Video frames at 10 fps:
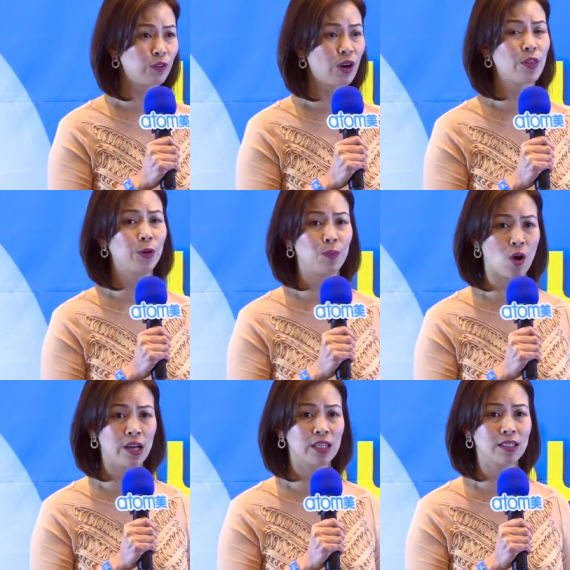for other
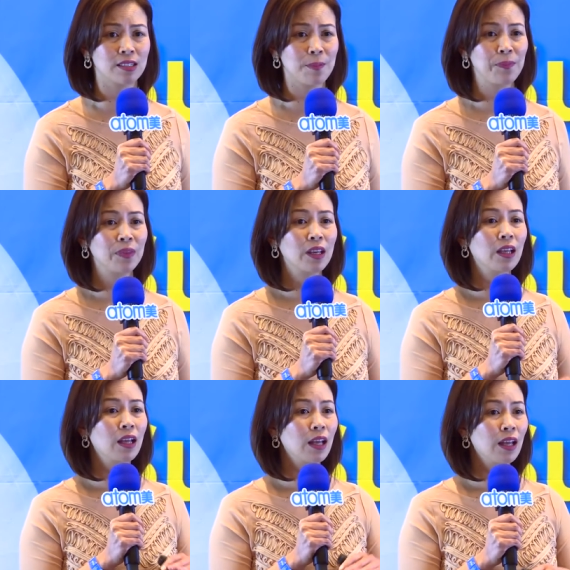products,
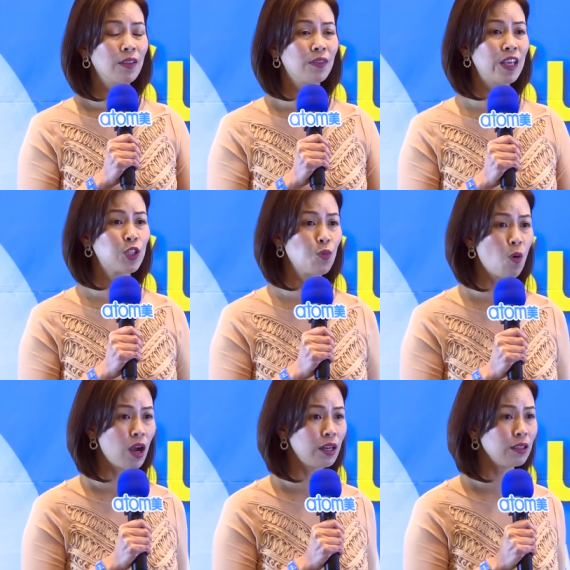this
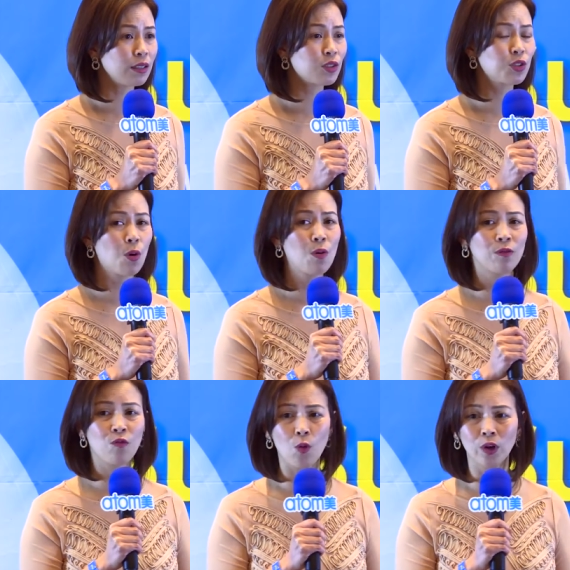one, so
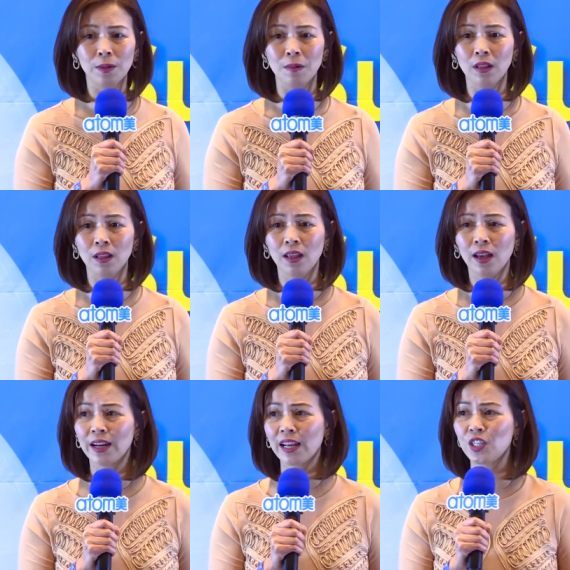affordable,
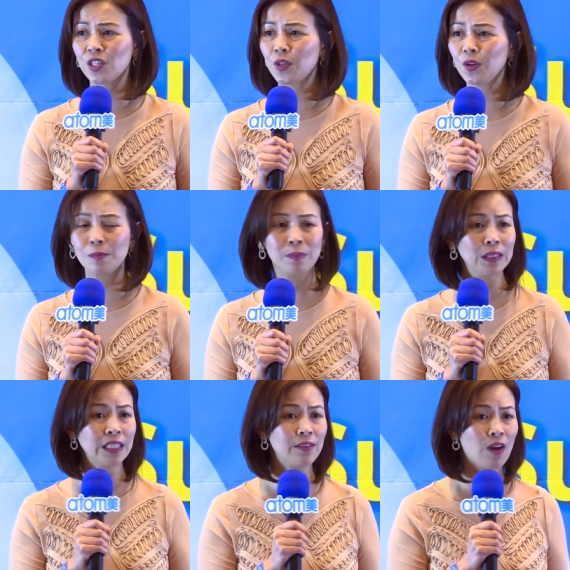and I just couldn't
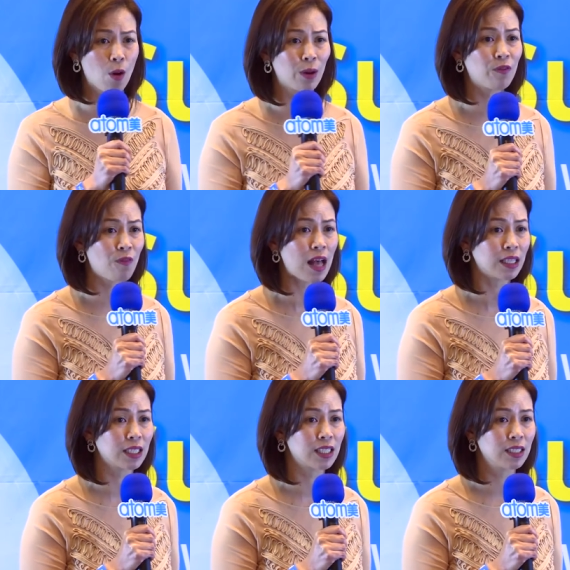believe how I
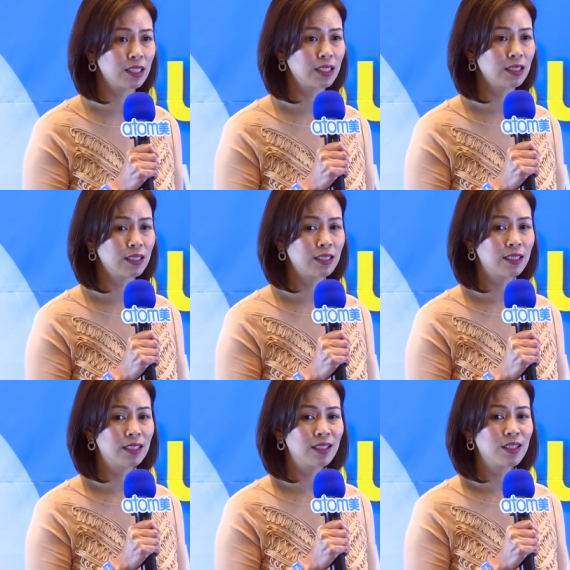felt.
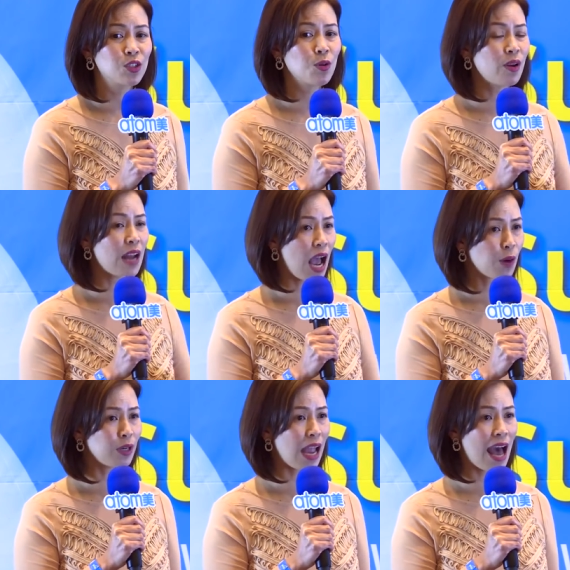So on
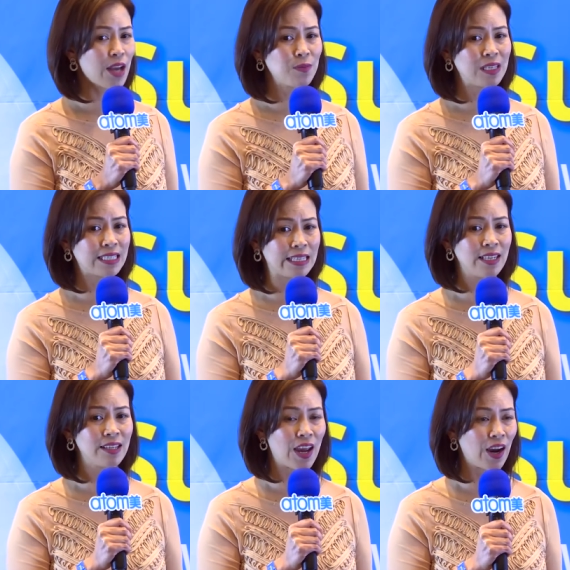our Atomy
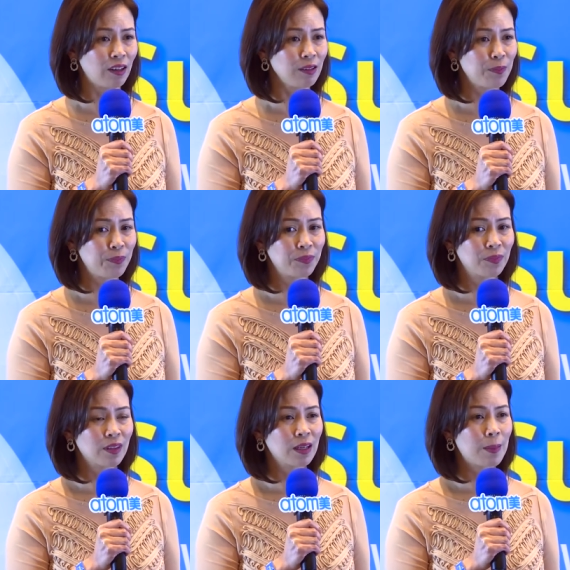skincare,
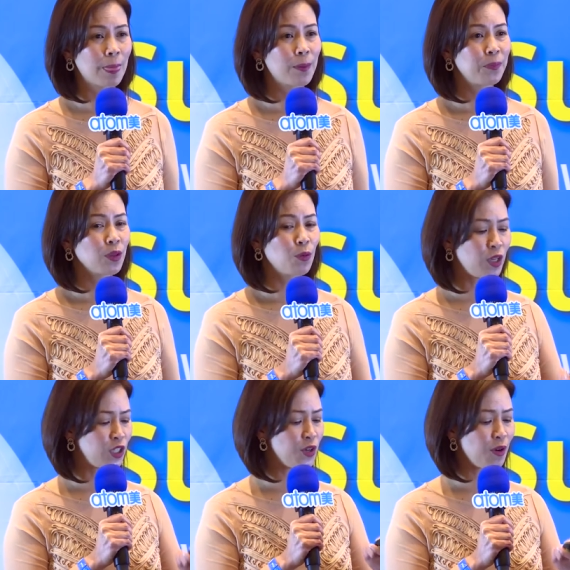
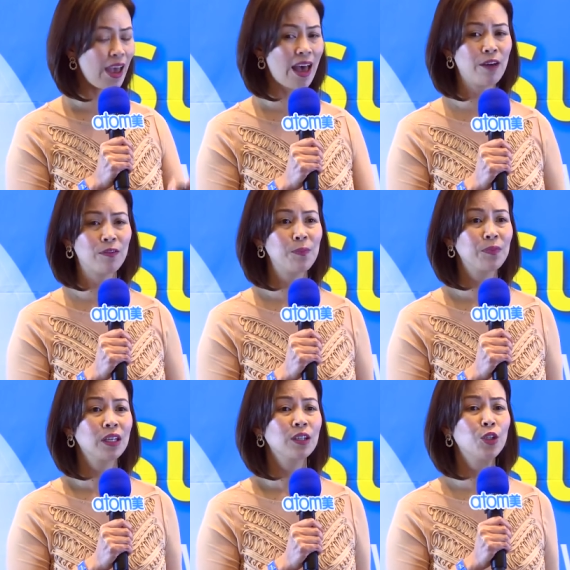we do have
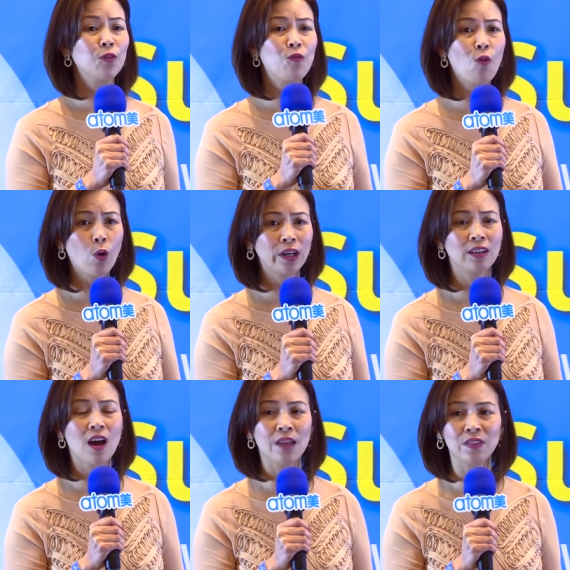the four
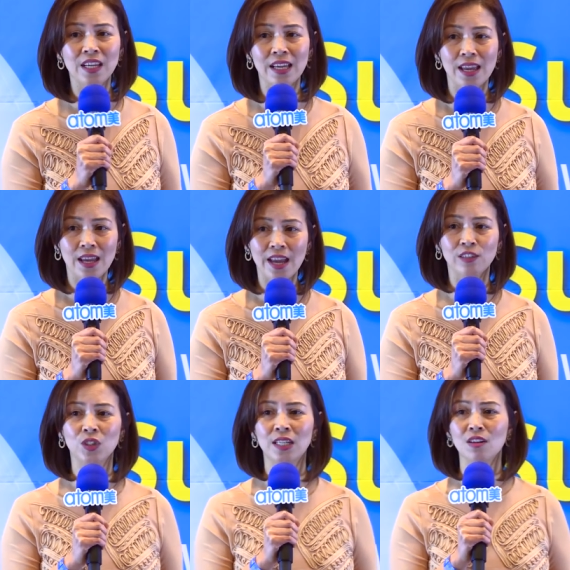cutting
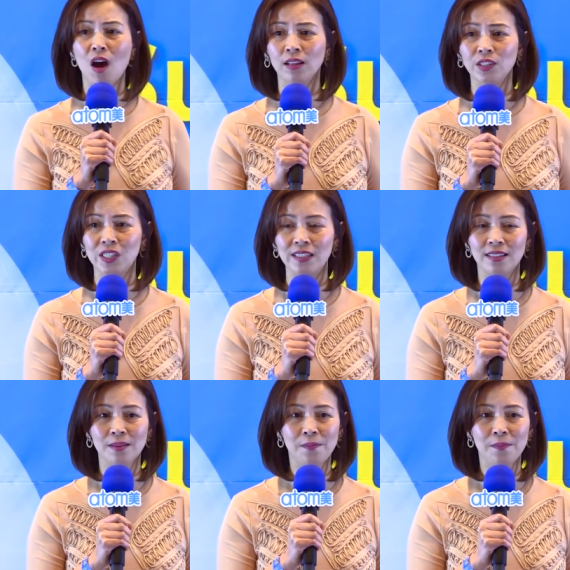edge technologies.